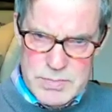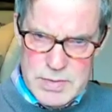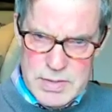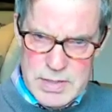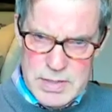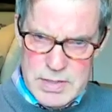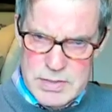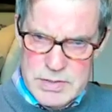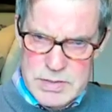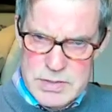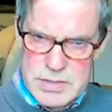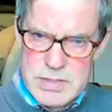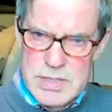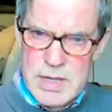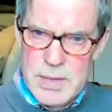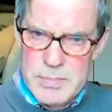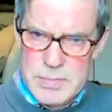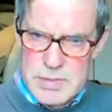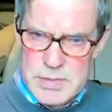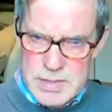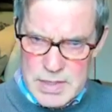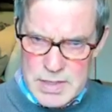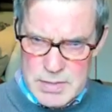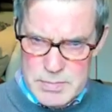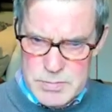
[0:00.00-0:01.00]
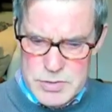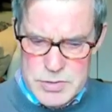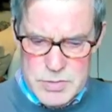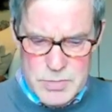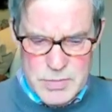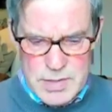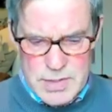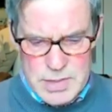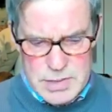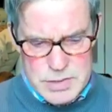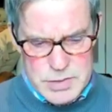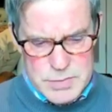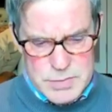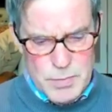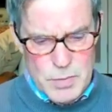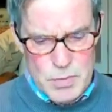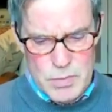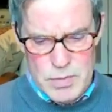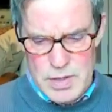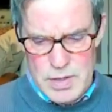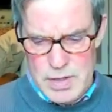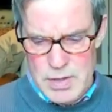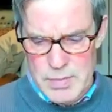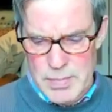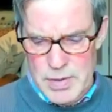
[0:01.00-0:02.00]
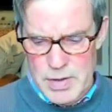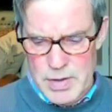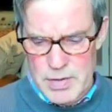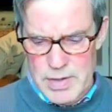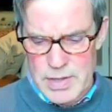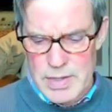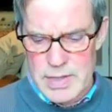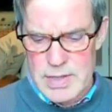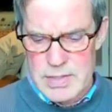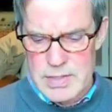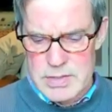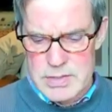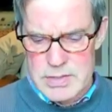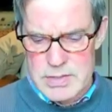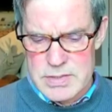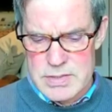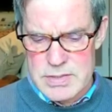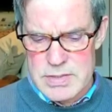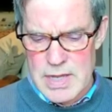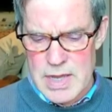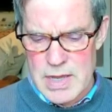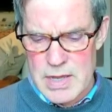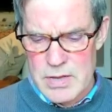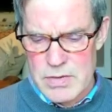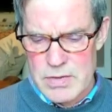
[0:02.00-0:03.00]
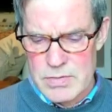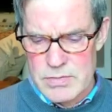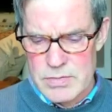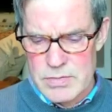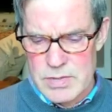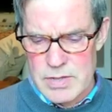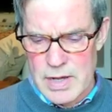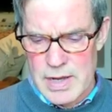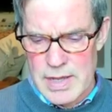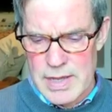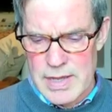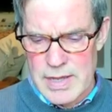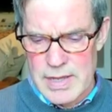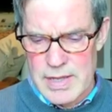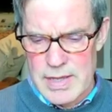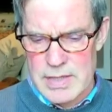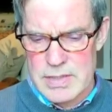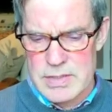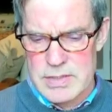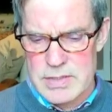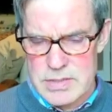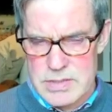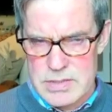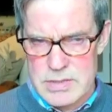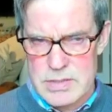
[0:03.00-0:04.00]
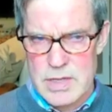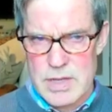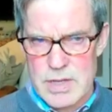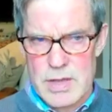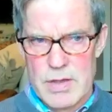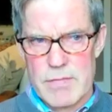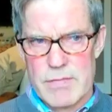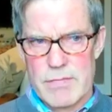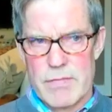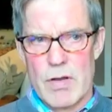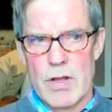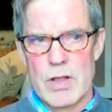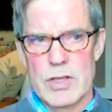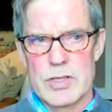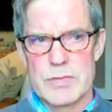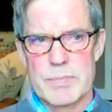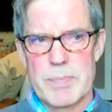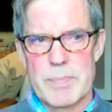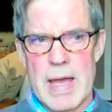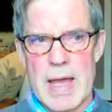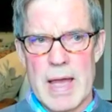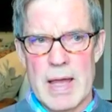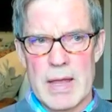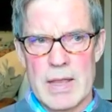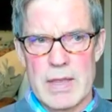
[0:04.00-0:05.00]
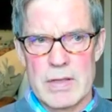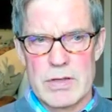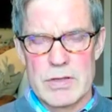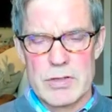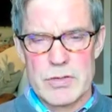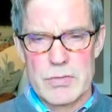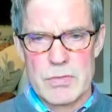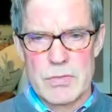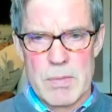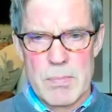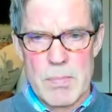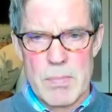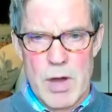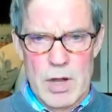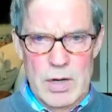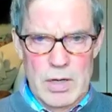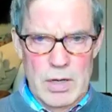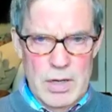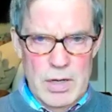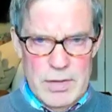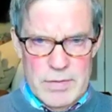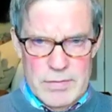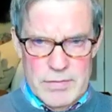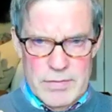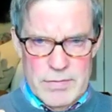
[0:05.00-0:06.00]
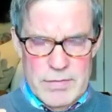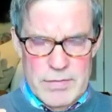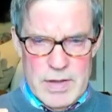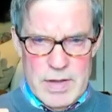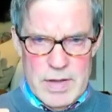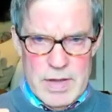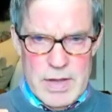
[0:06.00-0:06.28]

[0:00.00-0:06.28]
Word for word: because sometimes the way it's spoken about, it can sound like it falls back into a model of